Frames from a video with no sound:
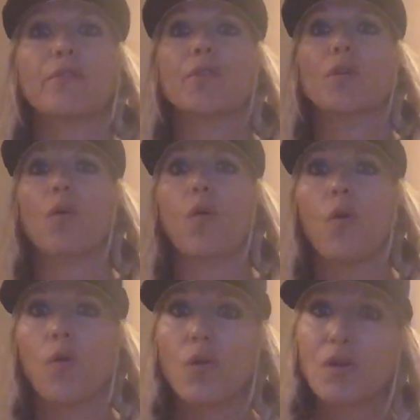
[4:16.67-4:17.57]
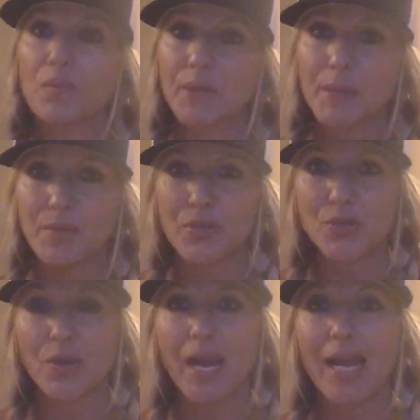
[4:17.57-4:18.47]
feel horribly
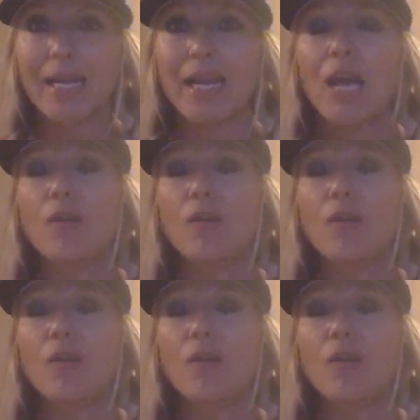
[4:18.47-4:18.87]
betrayed,